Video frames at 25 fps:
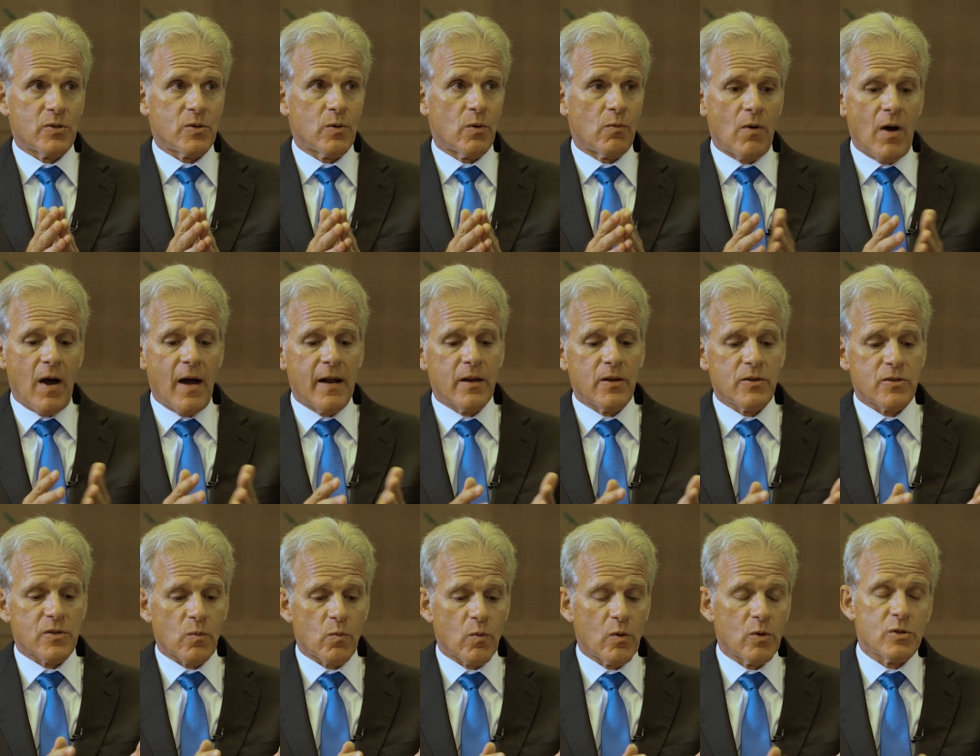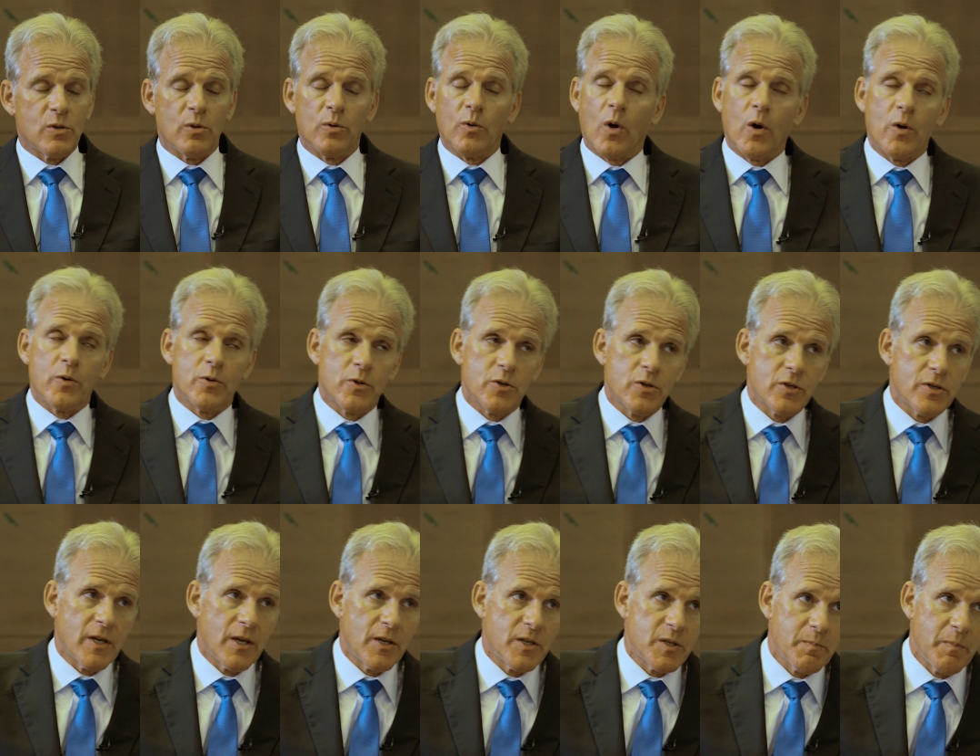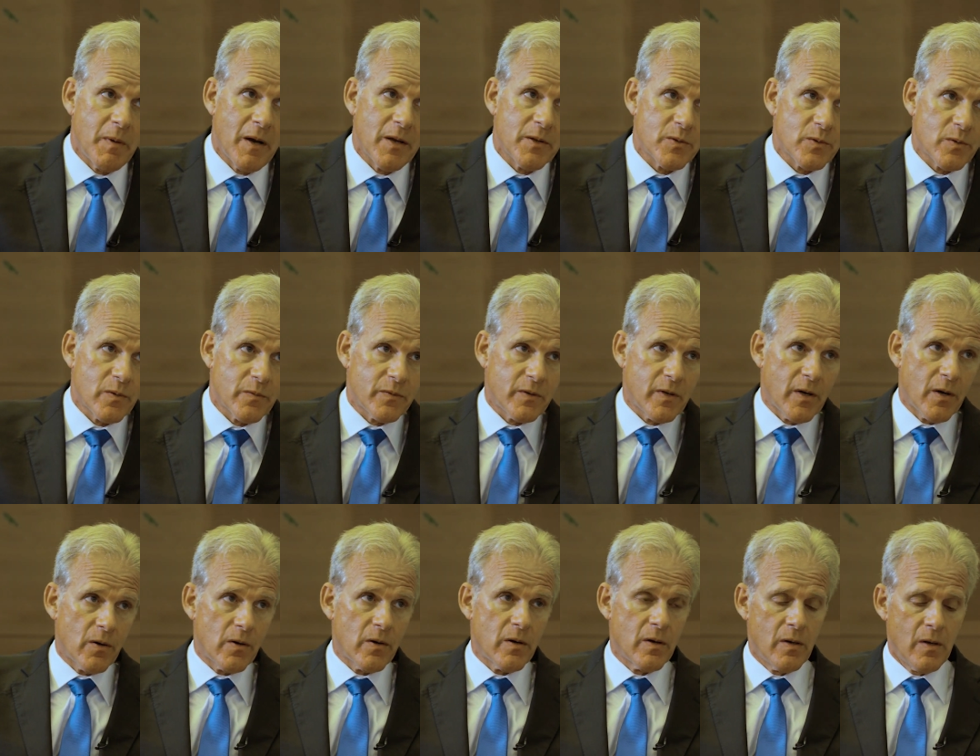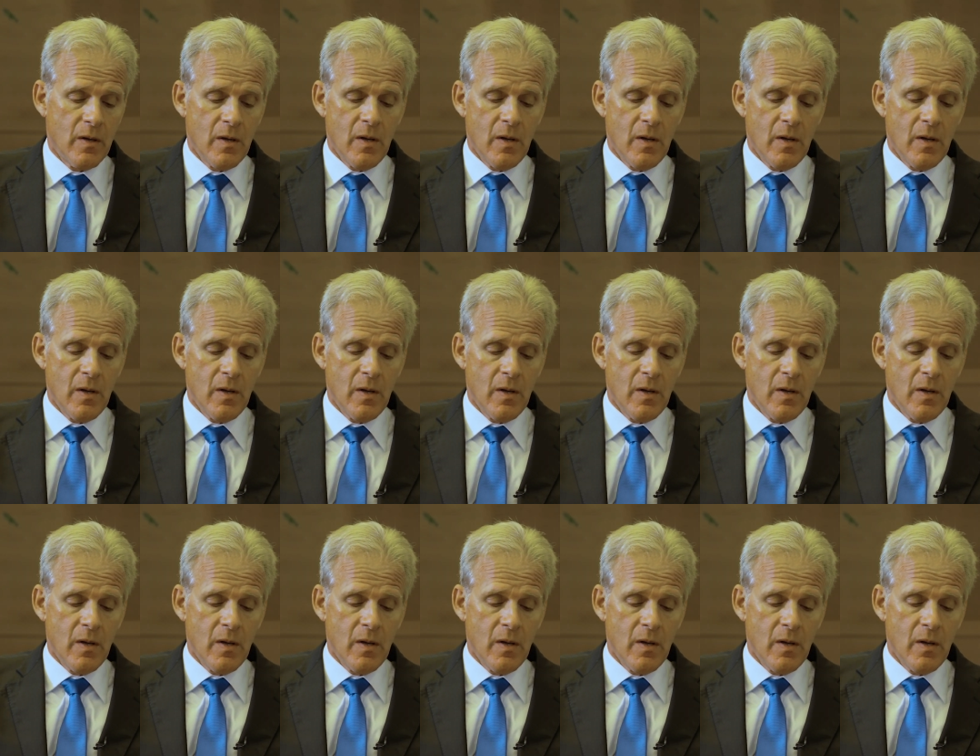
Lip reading: So Iran is the world's largest state sponsor of terror.